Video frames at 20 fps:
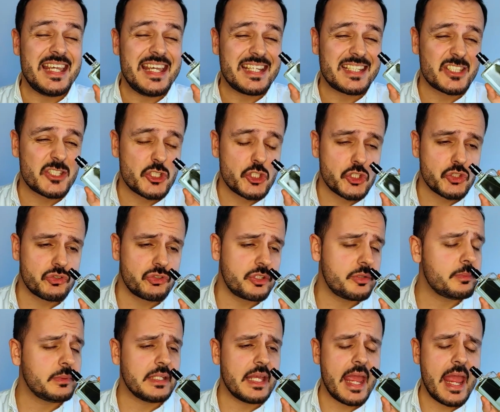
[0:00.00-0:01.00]

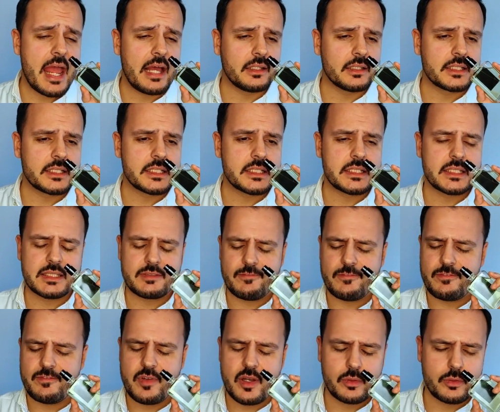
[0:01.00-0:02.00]
Extremely elegant,
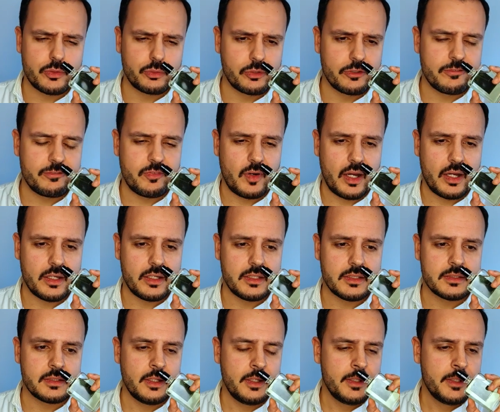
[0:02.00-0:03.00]
very
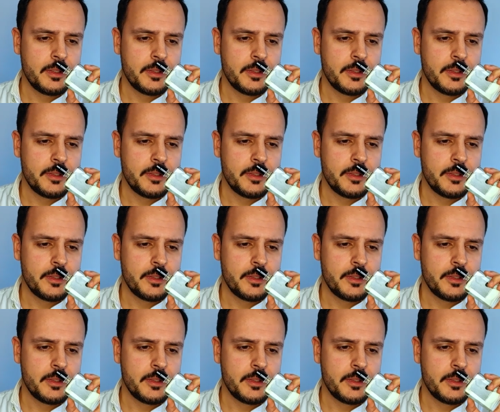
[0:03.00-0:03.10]
refined,